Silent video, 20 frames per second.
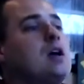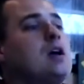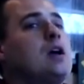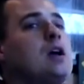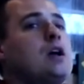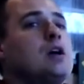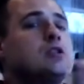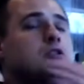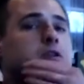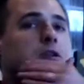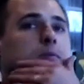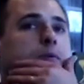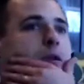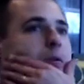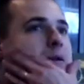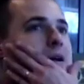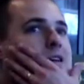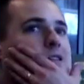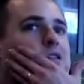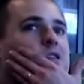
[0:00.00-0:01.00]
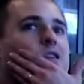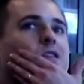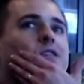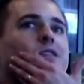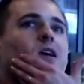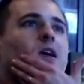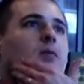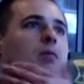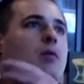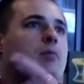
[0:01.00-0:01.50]
Yeah. So let me ask you this.
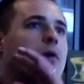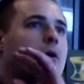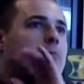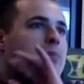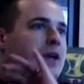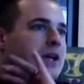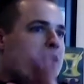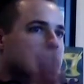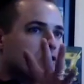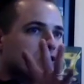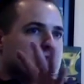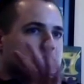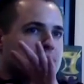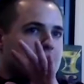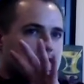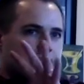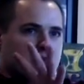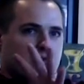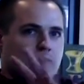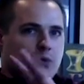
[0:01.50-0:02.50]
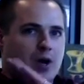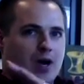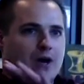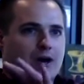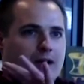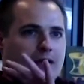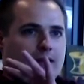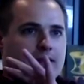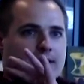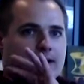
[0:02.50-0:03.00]
A big issue nationwide